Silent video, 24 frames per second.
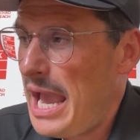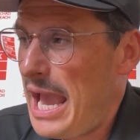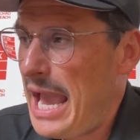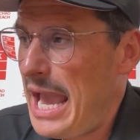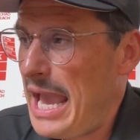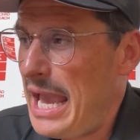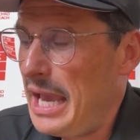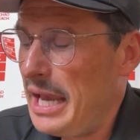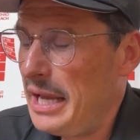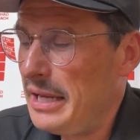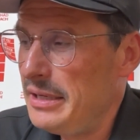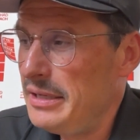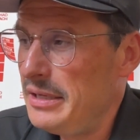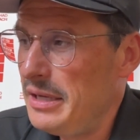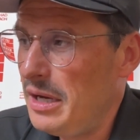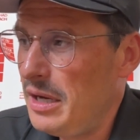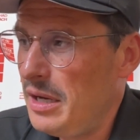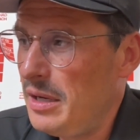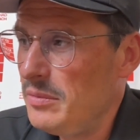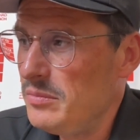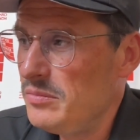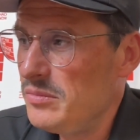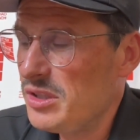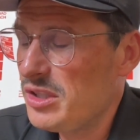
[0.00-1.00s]
and
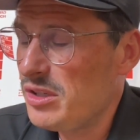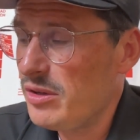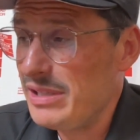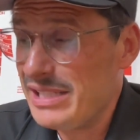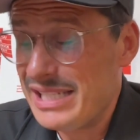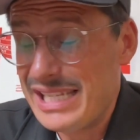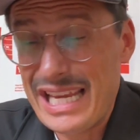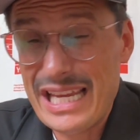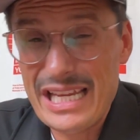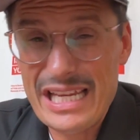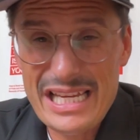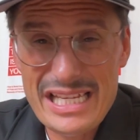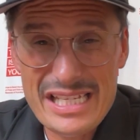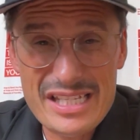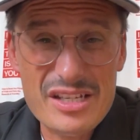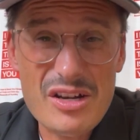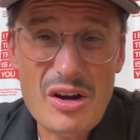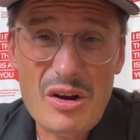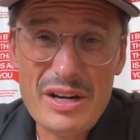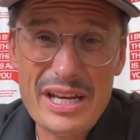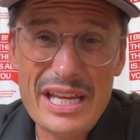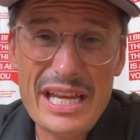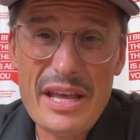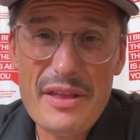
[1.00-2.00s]
so he's
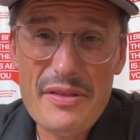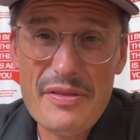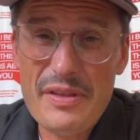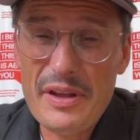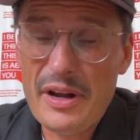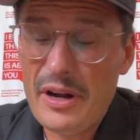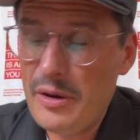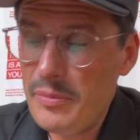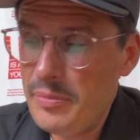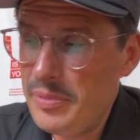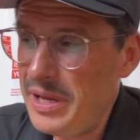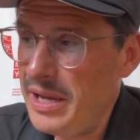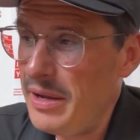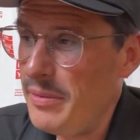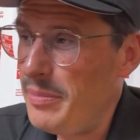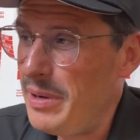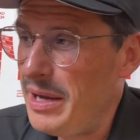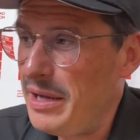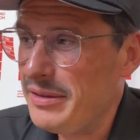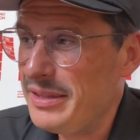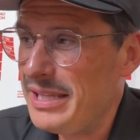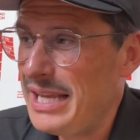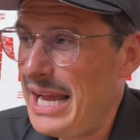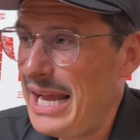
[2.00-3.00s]
starting to get therapy
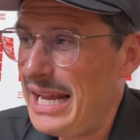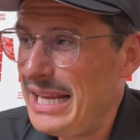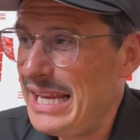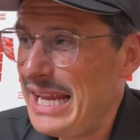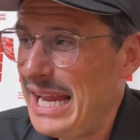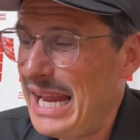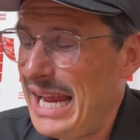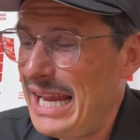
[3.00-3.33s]
about that.